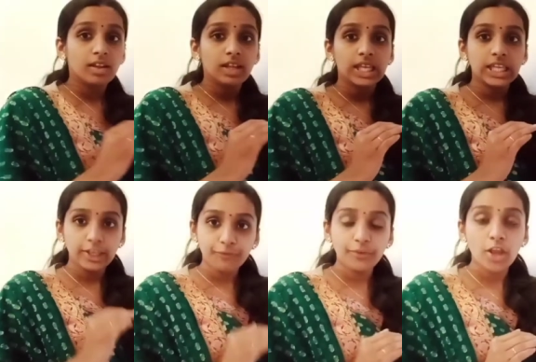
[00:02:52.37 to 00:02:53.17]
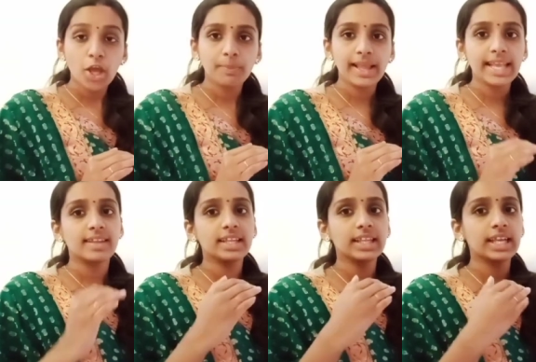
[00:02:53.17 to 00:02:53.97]
If you are
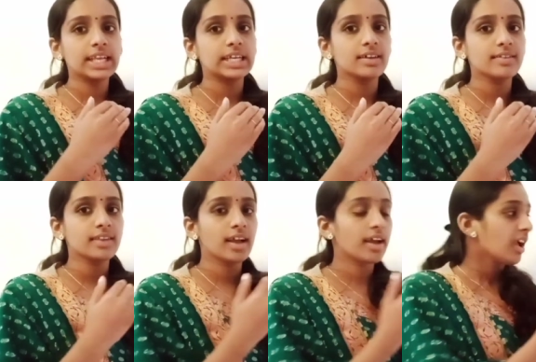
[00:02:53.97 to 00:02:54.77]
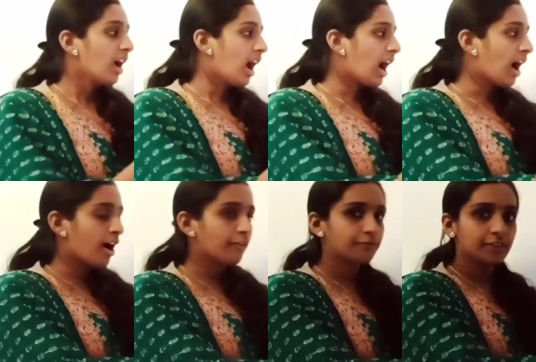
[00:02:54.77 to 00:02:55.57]
placing the cursor
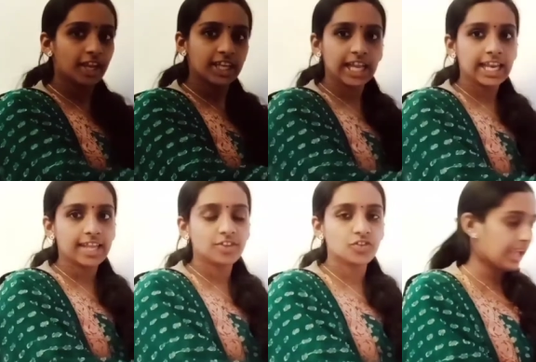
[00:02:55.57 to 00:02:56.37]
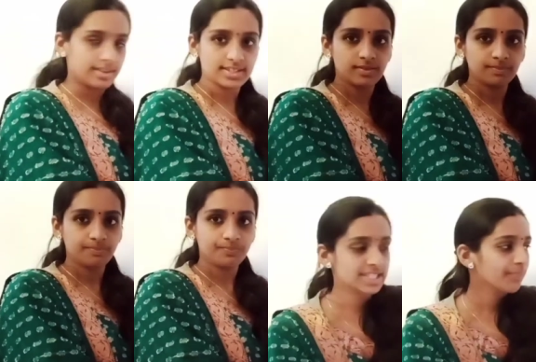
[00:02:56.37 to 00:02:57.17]
after the letter S,
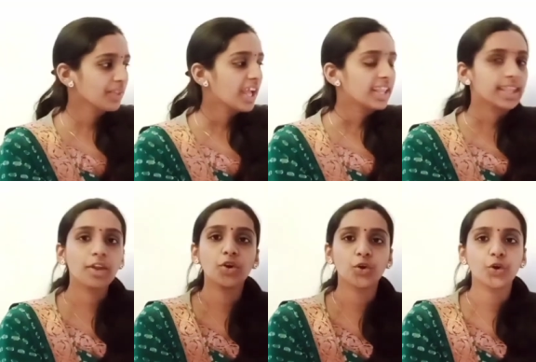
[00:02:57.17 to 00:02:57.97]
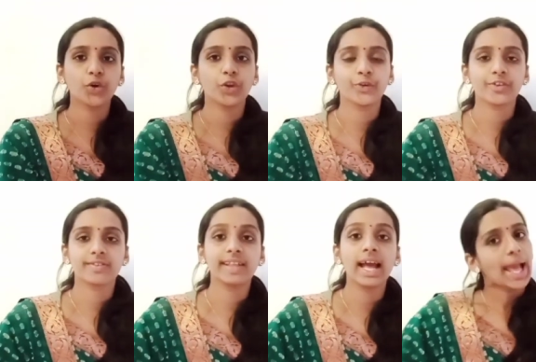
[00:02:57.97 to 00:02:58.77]
then you could use
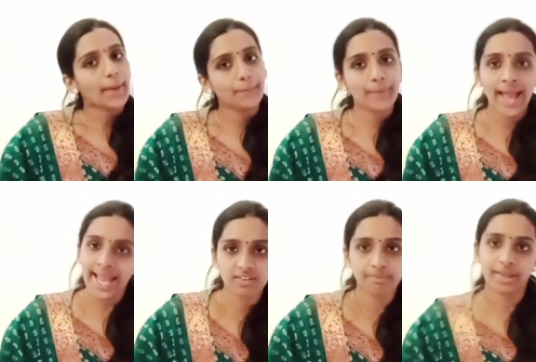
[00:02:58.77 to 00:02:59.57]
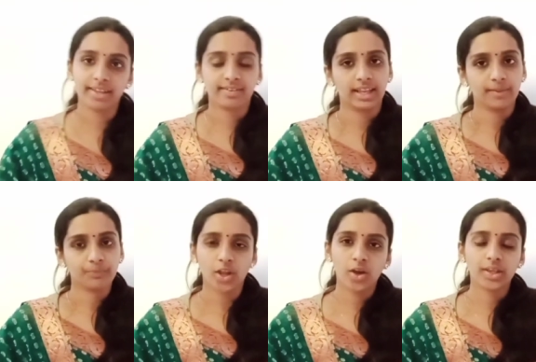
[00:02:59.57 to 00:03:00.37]
the backspace key.
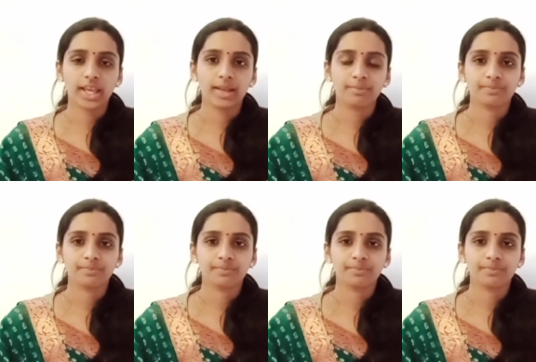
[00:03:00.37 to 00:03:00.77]
Okay.